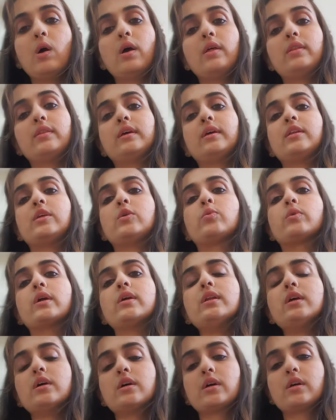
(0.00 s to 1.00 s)
then you can
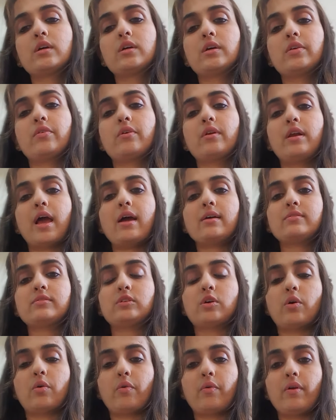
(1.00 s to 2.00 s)
relax
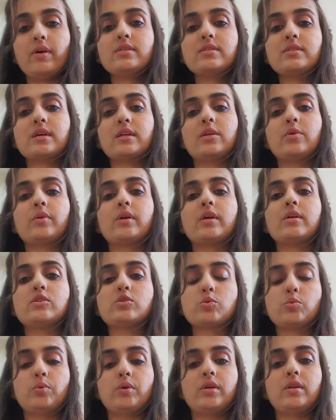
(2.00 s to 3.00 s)
your wrist and you can
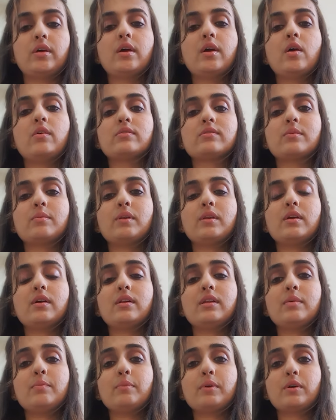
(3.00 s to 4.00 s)
do it
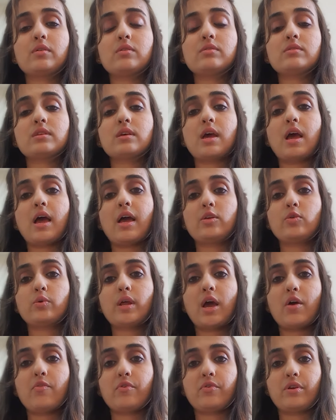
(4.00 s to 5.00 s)
similarly because i don't
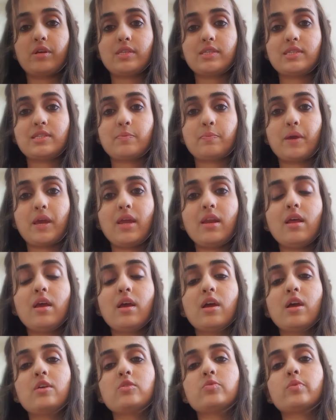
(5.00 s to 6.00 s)
have a wrist pain
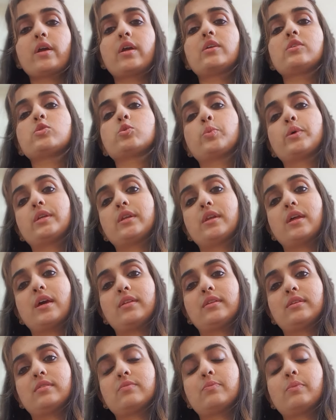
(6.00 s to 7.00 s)
so i can do it like
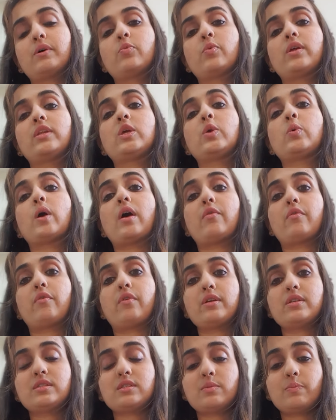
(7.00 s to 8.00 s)
this but when you have
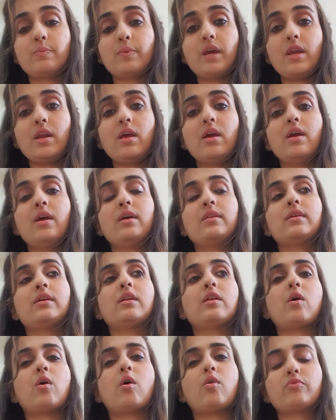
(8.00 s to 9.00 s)
wrist pain then
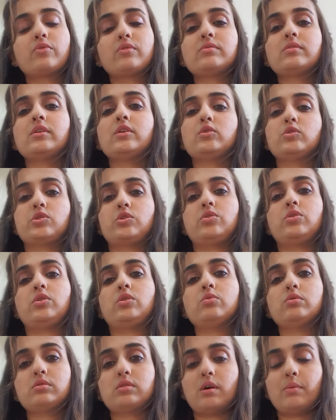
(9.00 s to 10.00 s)
obviously you should
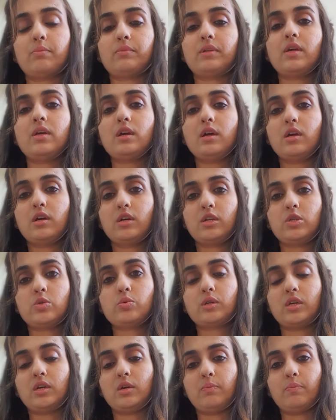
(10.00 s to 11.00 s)
use something to
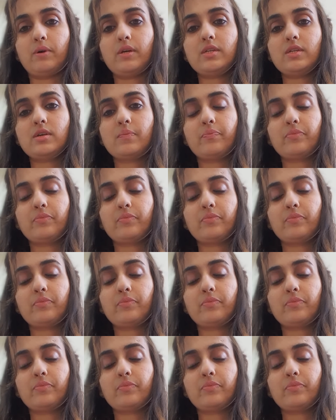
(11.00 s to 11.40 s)
keep it